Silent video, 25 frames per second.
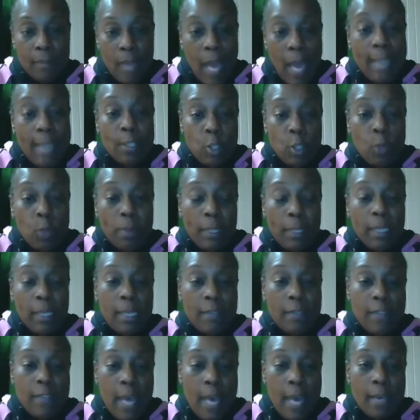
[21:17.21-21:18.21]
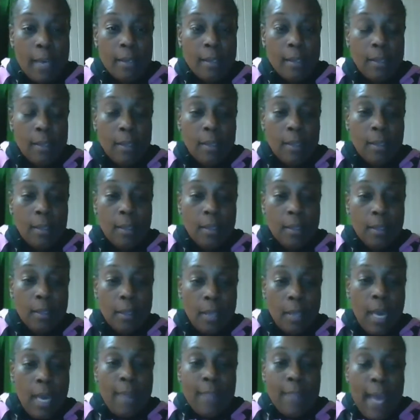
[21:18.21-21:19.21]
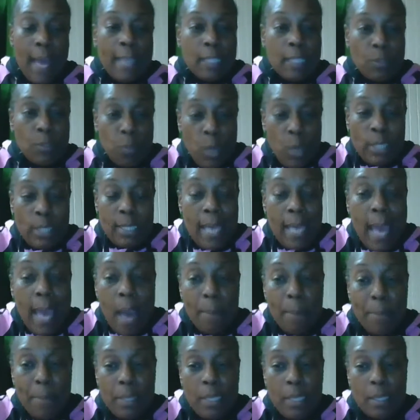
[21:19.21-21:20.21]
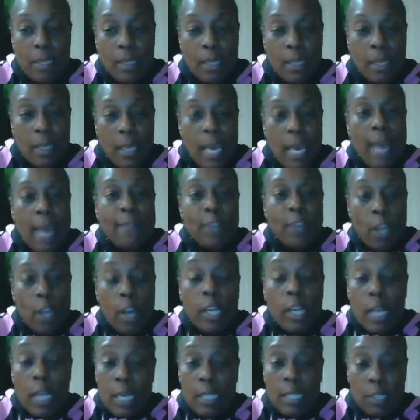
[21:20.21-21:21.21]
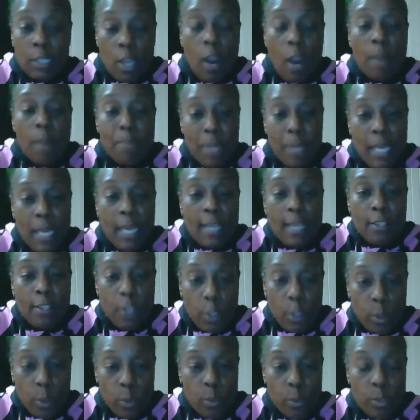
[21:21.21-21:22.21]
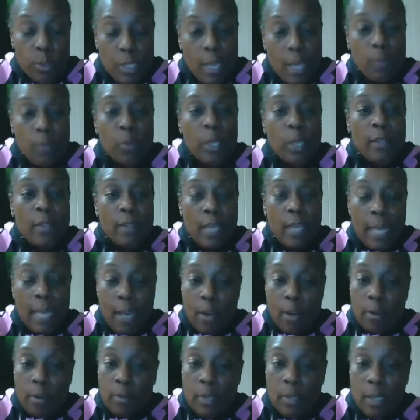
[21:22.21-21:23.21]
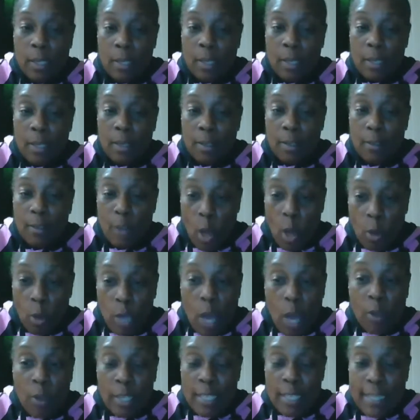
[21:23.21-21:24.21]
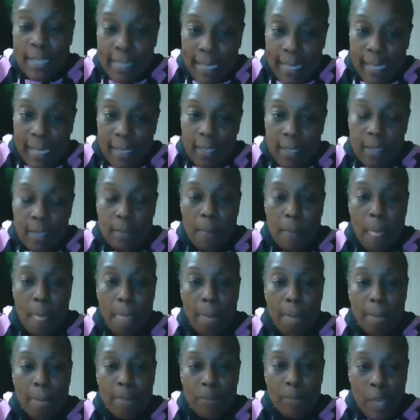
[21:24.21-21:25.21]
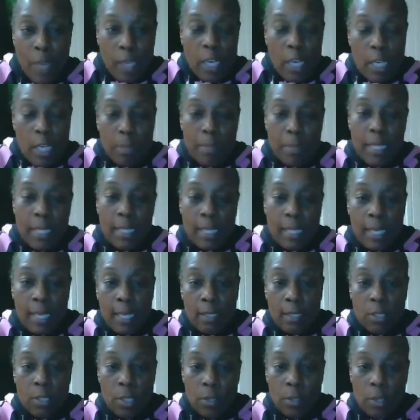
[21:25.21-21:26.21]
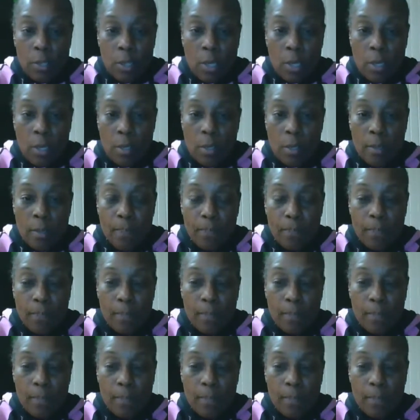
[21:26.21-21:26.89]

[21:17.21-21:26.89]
I do believe that, and that's what's happening. And they're being used, and when they're no longer needed, they're going to be kicked to the curb.